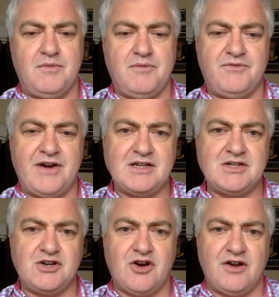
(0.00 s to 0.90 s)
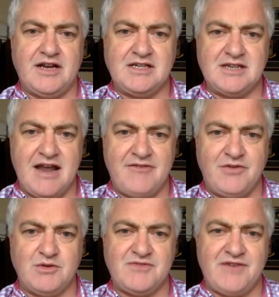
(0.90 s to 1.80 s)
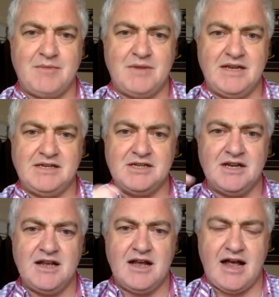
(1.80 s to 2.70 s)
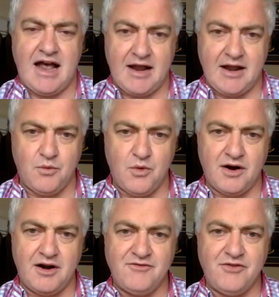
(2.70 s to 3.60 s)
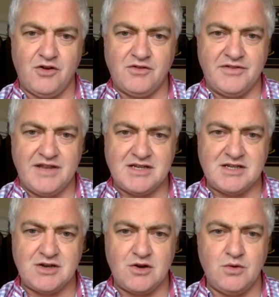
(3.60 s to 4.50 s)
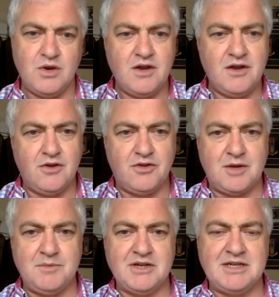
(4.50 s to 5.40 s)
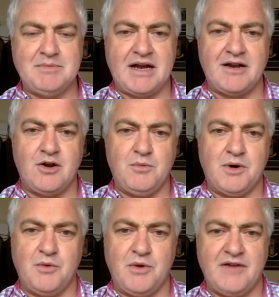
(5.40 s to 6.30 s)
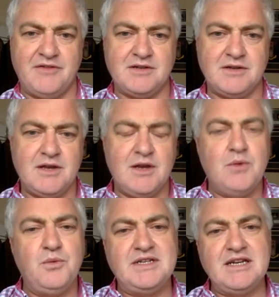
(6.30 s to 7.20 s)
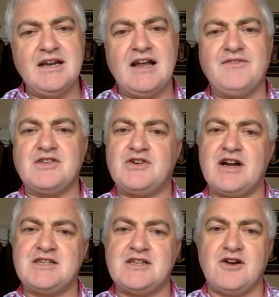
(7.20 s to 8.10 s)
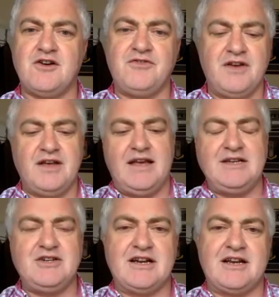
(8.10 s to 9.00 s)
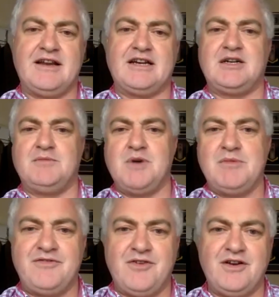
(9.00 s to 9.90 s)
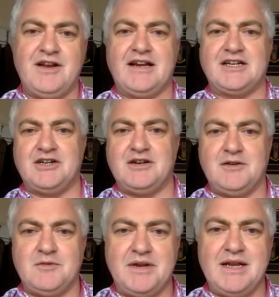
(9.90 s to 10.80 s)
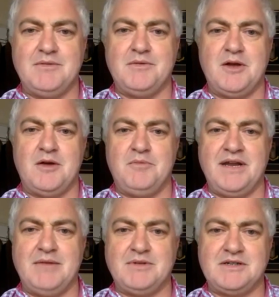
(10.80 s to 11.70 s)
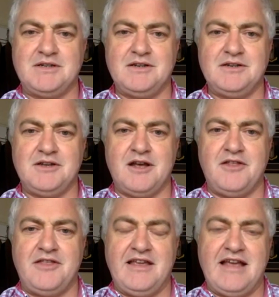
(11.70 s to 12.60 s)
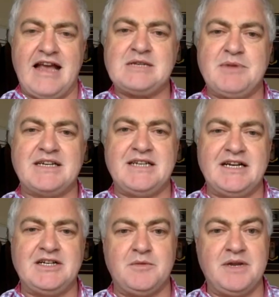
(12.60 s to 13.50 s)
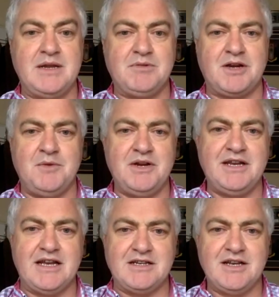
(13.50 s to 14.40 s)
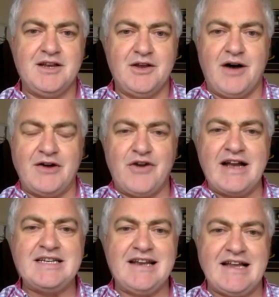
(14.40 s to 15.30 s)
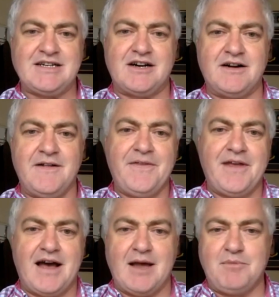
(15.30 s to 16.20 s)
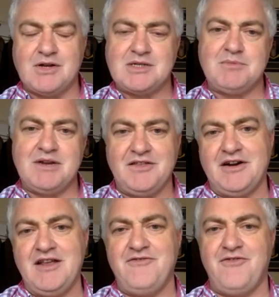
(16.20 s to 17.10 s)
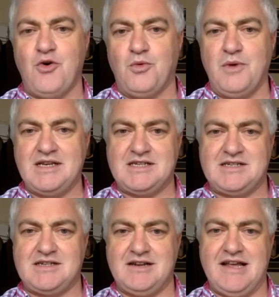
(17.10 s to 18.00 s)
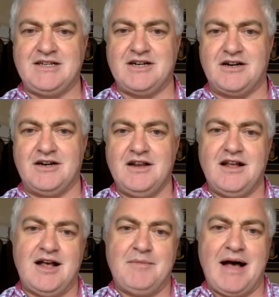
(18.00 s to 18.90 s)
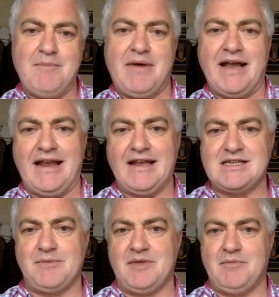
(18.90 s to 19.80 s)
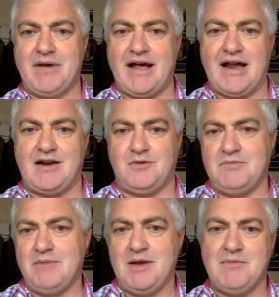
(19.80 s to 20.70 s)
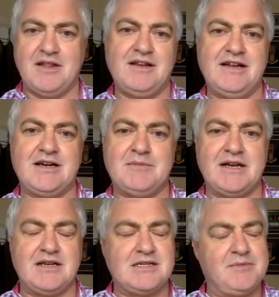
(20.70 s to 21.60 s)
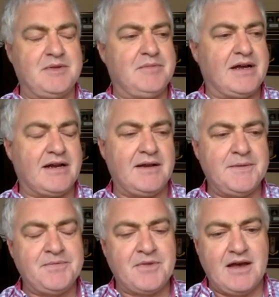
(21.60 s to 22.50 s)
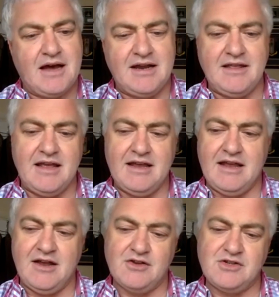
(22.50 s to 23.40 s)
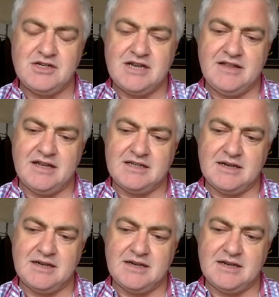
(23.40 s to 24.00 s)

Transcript: friends and colleagues, and everyone's families were involved in this. So you know, the community back at home were aware of it. We didn't have the stresses of internet connection, mobile phone connection, the expectation of being able to communicate. You know, I'd write a letter, and possibly 3-4 weeks later, I might get something back. Maybe a month later, I might get something back. And he also said that